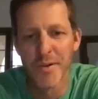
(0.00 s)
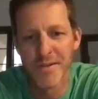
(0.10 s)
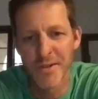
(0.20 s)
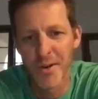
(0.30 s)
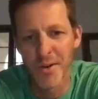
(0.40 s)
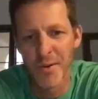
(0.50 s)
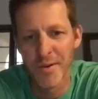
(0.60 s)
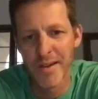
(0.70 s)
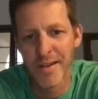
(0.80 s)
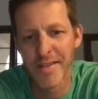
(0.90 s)
So
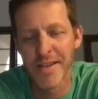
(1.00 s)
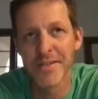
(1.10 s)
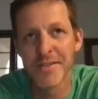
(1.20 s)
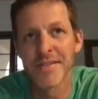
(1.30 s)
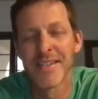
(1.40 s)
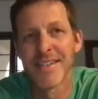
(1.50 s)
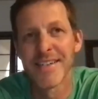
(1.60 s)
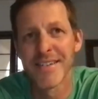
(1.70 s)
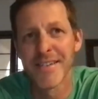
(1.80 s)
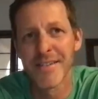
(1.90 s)
in this,
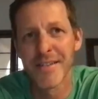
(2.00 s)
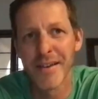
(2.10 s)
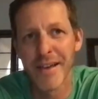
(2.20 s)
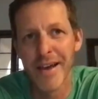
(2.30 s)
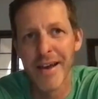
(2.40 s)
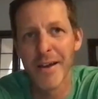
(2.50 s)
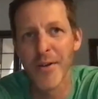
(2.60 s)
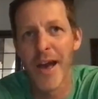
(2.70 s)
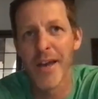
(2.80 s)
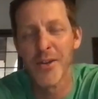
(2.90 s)
I don't know
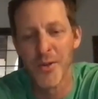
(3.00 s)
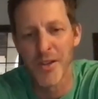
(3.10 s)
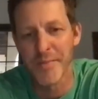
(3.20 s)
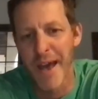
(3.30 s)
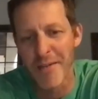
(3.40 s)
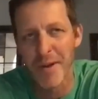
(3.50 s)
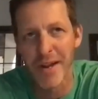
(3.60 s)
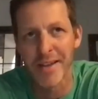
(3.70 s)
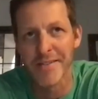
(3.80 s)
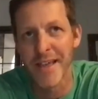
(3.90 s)
how you do this math, but I
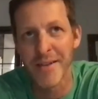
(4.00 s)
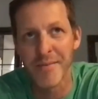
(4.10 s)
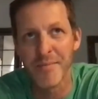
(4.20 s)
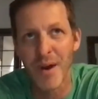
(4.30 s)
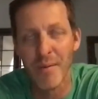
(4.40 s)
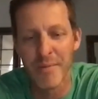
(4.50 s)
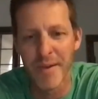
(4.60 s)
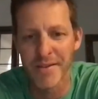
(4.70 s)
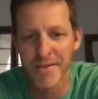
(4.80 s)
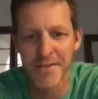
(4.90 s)
guess that probably
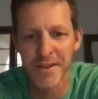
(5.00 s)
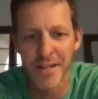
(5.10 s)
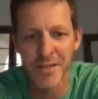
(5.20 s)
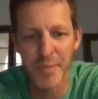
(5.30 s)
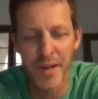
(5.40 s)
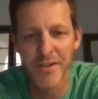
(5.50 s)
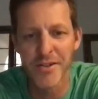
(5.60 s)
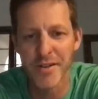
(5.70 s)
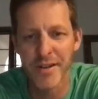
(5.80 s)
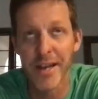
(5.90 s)
makes this an
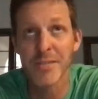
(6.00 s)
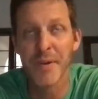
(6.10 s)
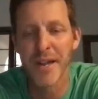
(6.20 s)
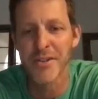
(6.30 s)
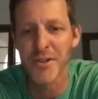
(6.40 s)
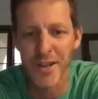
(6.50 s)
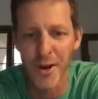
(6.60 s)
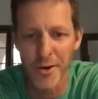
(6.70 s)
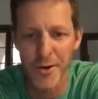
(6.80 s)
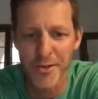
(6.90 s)
exponentially
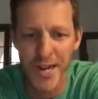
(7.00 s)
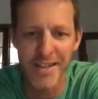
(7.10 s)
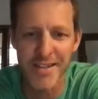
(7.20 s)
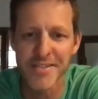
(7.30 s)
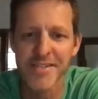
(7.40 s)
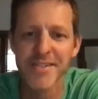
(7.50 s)
harder challenge.